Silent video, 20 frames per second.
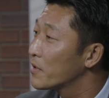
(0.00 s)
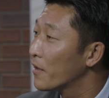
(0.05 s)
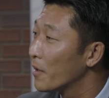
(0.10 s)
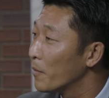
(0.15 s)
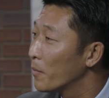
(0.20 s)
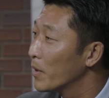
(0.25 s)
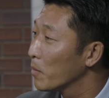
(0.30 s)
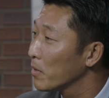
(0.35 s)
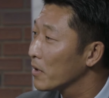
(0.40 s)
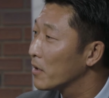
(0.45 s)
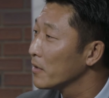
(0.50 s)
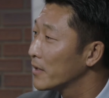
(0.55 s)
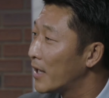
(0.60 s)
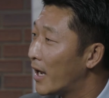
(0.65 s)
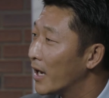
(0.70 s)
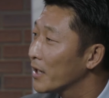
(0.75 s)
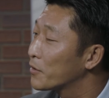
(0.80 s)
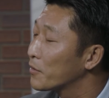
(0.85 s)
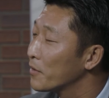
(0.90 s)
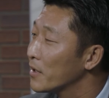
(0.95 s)
to their biblical
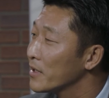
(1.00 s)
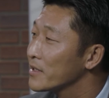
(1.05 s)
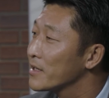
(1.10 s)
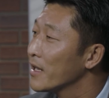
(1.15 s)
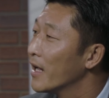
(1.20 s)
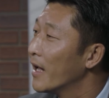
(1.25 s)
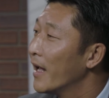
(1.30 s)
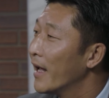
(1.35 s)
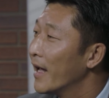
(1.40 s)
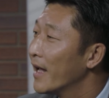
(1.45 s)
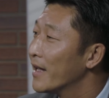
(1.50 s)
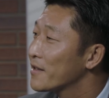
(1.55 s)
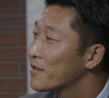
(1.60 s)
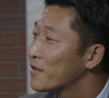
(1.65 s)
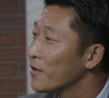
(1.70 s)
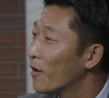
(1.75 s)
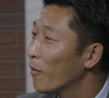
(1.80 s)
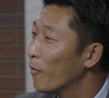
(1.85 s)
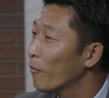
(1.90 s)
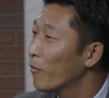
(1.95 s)
doctrines. And
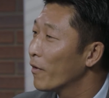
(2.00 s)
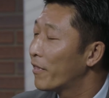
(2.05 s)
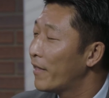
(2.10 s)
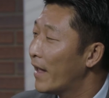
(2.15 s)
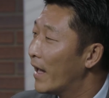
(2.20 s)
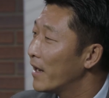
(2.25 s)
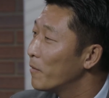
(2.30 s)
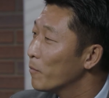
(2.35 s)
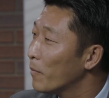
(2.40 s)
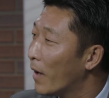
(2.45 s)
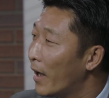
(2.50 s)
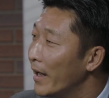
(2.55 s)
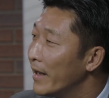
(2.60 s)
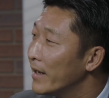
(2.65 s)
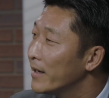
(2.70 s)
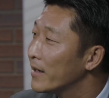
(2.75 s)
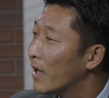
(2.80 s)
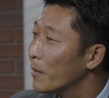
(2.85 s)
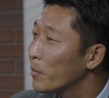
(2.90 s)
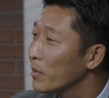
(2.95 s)
so, with that in
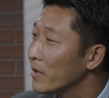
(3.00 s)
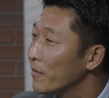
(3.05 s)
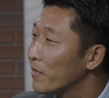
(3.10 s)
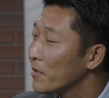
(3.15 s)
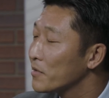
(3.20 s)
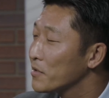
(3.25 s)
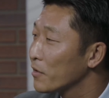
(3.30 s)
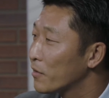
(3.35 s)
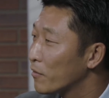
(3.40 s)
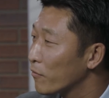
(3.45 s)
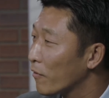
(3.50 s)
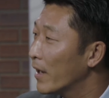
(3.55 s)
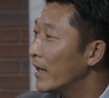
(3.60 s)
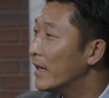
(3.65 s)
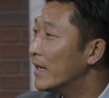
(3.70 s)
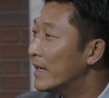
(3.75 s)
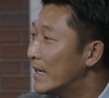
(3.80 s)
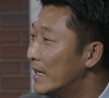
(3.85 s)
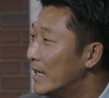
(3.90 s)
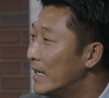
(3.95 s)
mind, I believe there's a
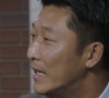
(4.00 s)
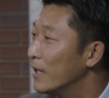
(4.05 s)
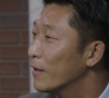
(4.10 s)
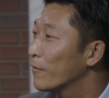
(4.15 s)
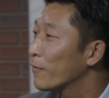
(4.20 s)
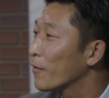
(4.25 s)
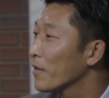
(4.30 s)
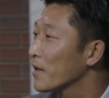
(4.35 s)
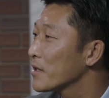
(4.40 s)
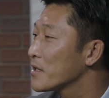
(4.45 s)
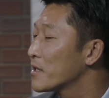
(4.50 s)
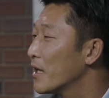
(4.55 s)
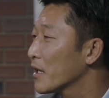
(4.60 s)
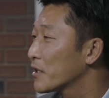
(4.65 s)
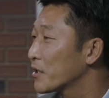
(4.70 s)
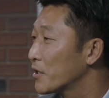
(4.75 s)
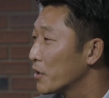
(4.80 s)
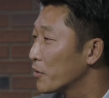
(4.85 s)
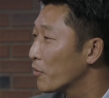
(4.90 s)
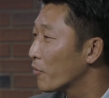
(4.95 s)
great need for this
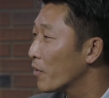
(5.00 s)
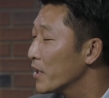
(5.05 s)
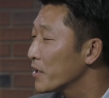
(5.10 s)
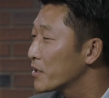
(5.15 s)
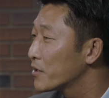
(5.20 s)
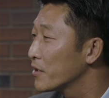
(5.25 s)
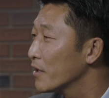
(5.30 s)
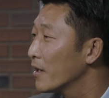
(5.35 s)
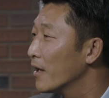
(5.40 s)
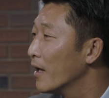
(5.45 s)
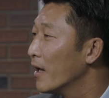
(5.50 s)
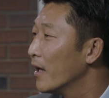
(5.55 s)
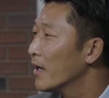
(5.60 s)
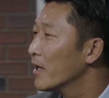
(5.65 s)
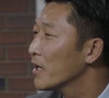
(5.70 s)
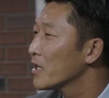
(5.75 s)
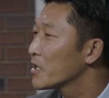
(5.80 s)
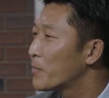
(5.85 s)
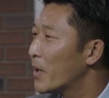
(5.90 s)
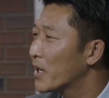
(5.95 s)
next generation,
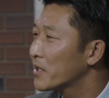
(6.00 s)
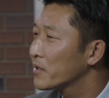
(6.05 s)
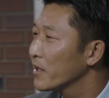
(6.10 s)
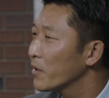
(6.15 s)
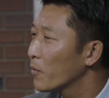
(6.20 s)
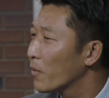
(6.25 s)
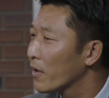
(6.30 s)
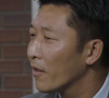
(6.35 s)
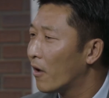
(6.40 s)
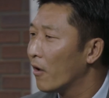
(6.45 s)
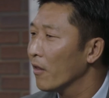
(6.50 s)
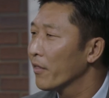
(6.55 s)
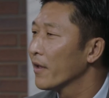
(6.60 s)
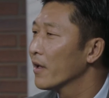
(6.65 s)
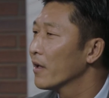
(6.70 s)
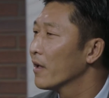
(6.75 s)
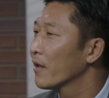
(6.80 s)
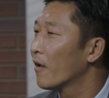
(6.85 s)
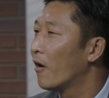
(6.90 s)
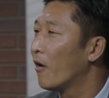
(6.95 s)
especially with all
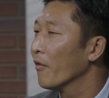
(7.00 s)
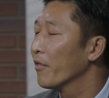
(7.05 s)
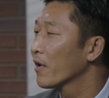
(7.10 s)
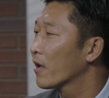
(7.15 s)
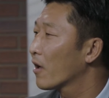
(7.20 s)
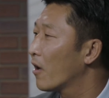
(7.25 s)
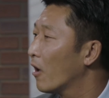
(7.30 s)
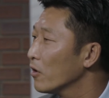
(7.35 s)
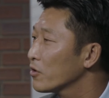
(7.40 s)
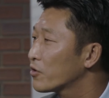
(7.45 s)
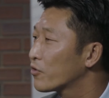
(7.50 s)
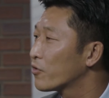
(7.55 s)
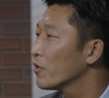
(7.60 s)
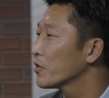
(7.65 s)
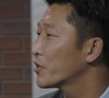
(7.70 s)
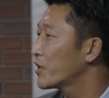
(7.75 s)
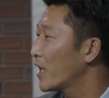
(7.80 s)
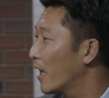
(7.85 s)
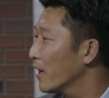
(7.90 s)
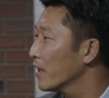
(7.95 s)
the all the
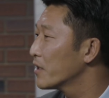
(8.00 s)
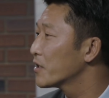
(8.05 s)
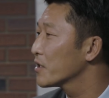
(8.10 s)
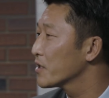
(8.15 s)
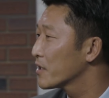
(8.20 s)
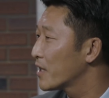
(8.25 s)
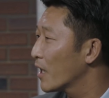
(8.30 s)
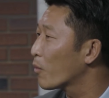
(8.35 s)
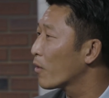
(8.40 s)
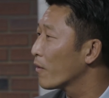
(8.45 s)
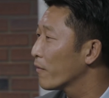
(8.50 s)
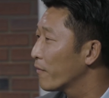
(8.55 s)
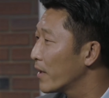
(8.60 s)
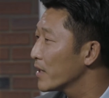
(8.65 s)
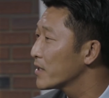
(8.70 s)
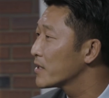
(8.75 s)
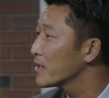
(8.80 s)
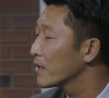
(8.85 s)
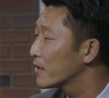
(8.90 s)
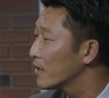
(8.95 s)
cultural challenges that we're
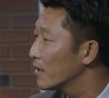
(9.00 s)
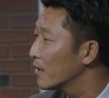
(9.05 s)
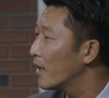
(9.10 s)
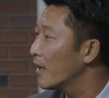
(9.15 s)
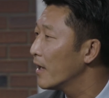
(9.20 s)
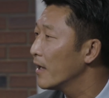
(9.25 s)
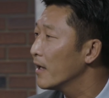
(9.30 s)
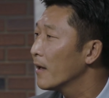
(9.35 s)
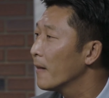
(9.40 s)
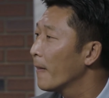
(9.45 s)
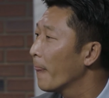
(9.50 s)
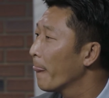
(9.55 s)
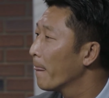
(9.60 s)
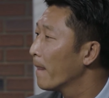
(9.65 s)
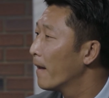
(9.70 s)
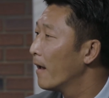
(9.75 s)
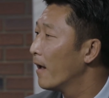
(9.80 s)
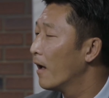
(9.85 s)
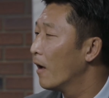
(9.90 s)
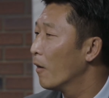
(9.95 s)
facing yeah. today,
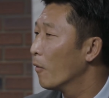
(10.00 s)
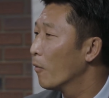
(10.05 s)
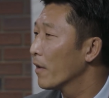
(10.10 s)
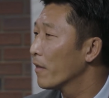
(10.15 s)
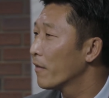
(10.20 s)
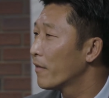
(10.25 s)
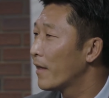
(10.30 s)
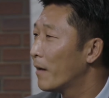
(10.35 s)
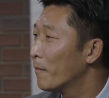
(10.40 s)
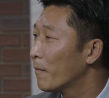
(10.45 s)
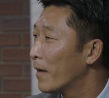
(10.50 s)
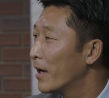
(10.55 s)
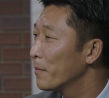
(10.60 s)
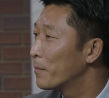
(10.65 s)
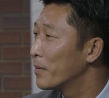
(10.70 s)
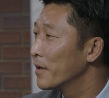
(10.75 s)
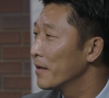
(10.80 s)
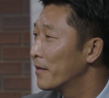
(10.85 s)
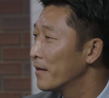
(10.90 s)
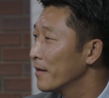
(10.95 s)
uh, whether that
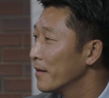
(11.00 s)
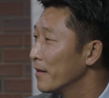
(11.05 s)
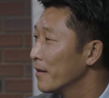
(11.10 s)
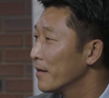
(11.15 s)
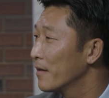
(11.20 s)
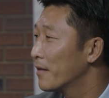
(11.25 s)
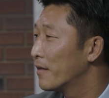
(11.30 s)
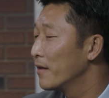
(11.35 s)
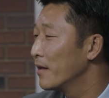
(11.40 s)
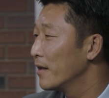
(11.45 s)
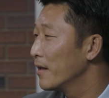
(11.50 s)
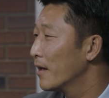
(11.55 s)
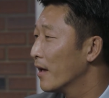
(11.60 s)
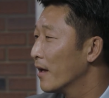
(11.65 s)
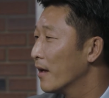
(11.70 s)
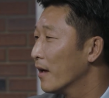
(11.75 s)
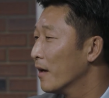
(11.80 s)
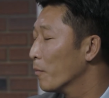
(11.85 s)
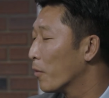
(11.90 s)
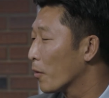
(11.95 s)
might be the the
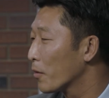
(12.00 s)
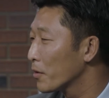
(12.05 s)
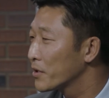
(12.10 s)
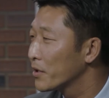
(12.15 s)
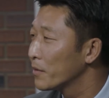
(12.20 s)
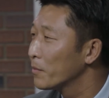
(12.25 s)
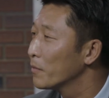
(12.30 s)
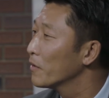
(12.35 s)
uh, abortion